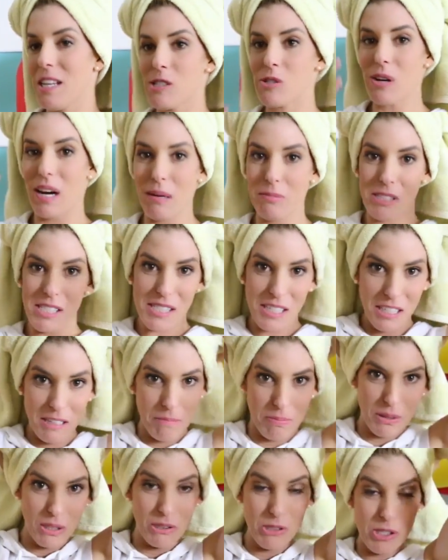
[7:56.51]
So I'm just
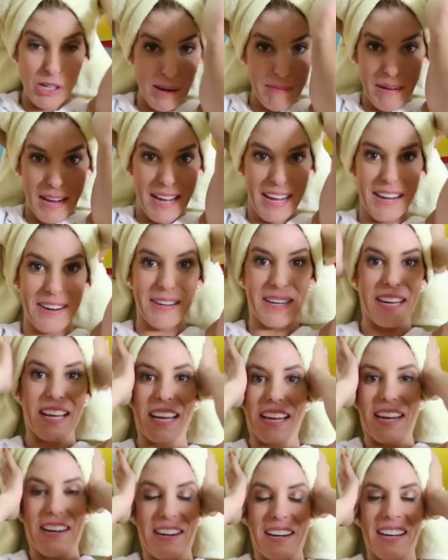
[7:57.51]
gonna blow dry my hair in
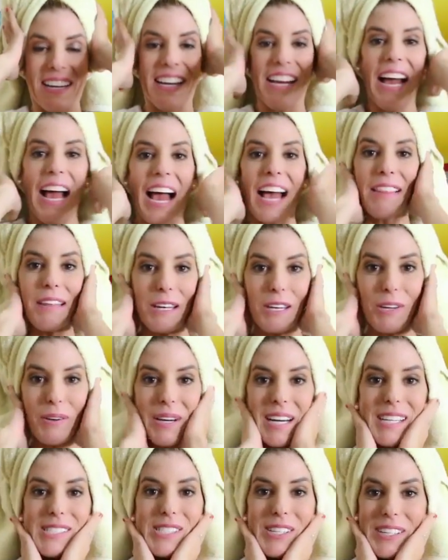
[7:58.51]
here and then you
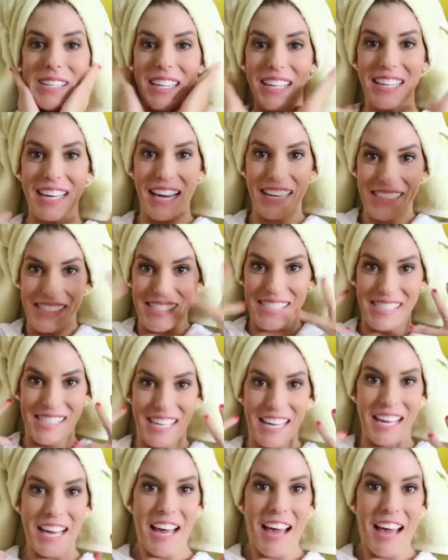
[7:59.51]
guys are gonna get to see